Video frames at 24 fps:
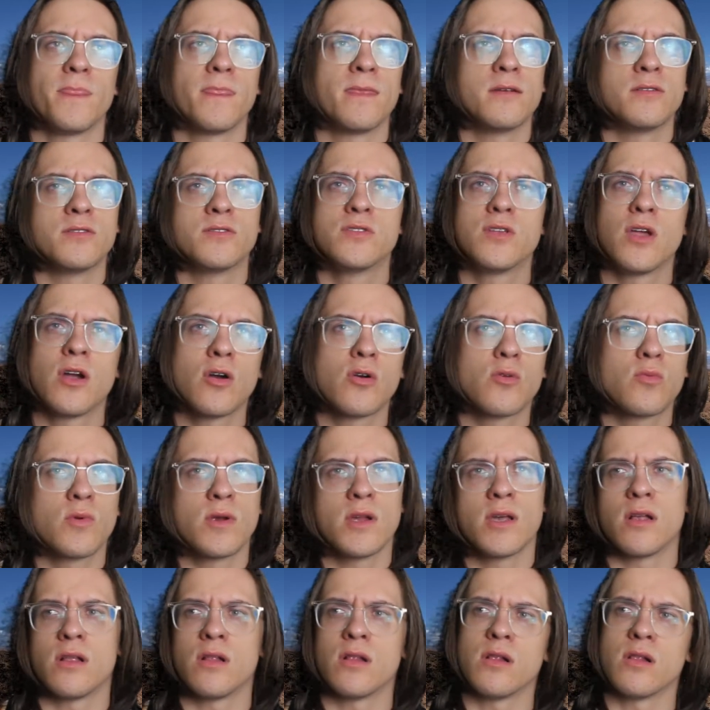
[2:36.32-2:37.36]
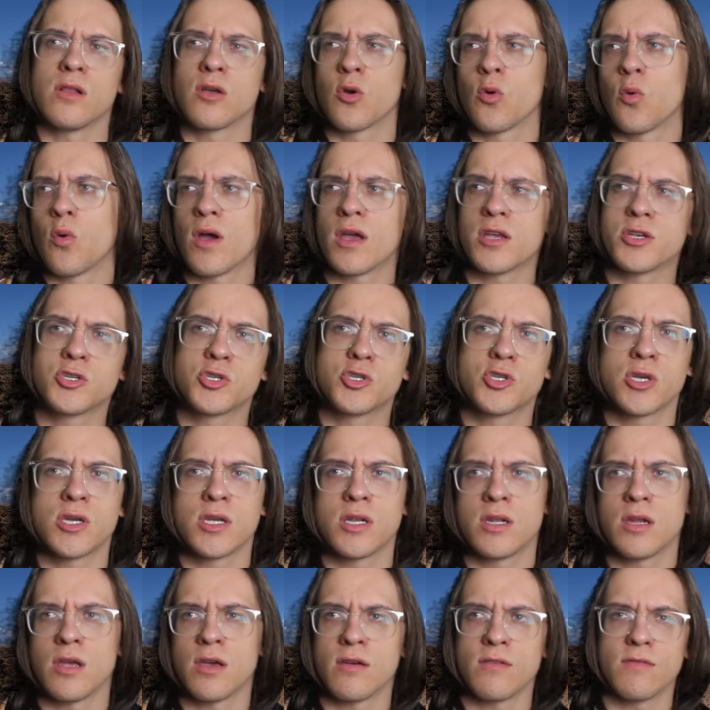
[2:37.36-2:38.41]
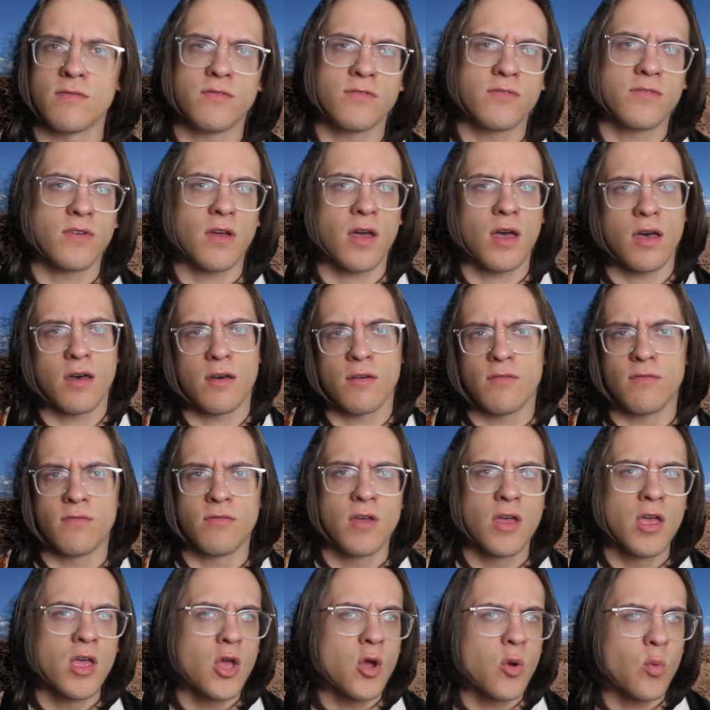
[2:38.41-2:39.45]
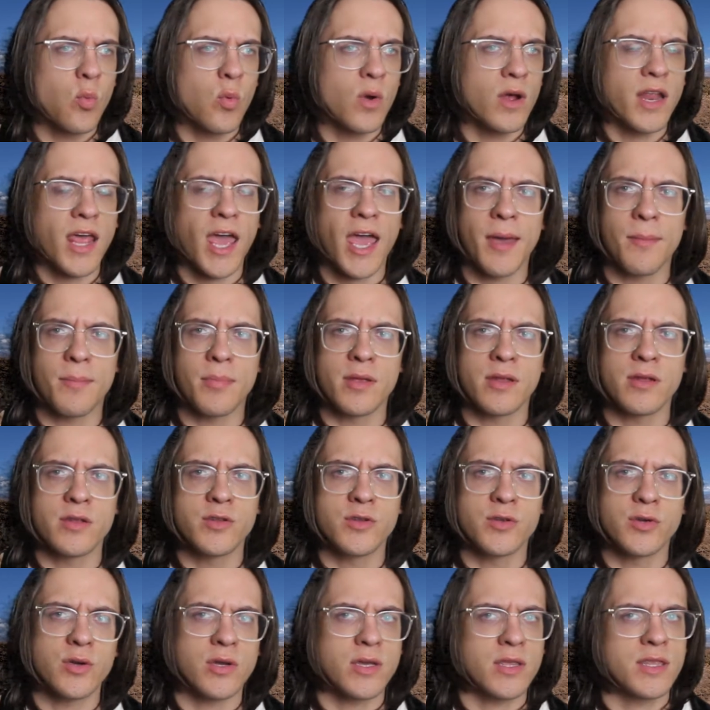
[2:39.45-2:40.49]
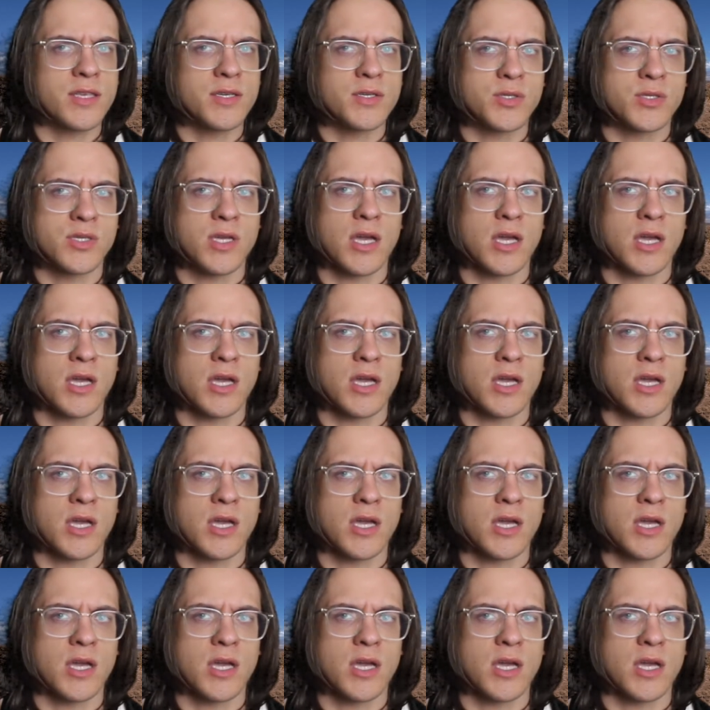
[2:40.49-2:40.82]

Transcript: There's no real question of what happened during this